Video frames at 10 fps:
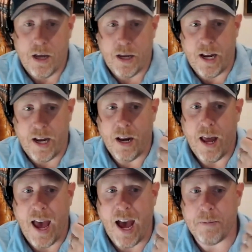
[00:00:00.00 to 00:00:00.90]
again,
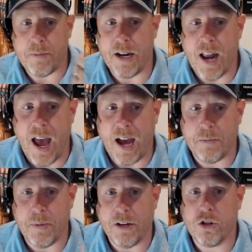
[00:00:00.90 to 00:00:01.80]
admin,